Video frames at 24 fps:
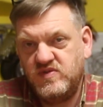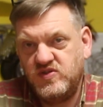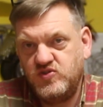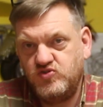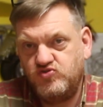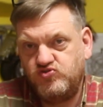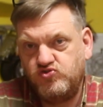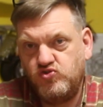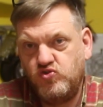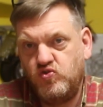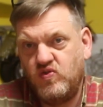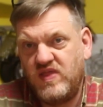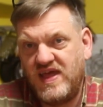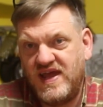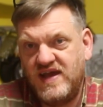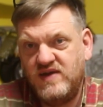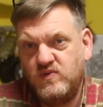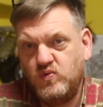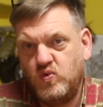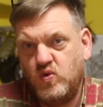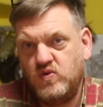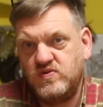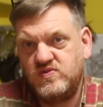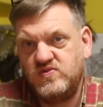draw that
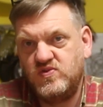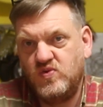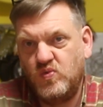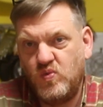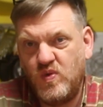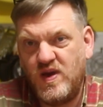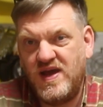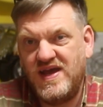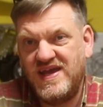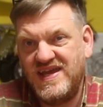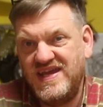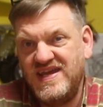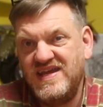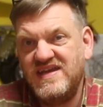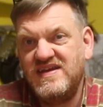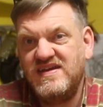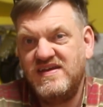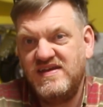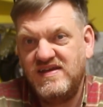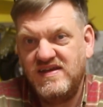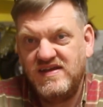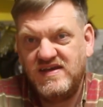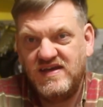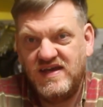water away
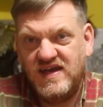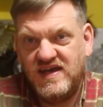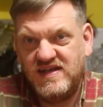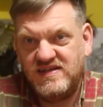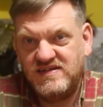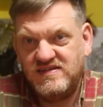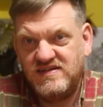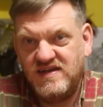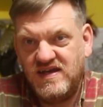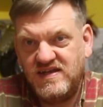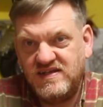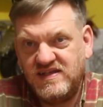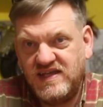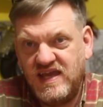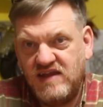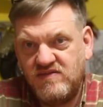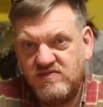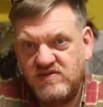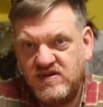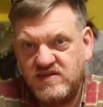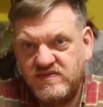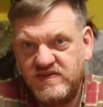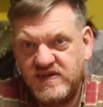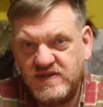and get
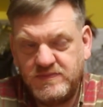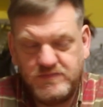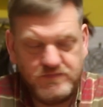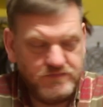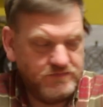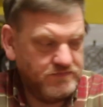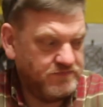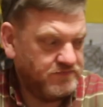rid of it.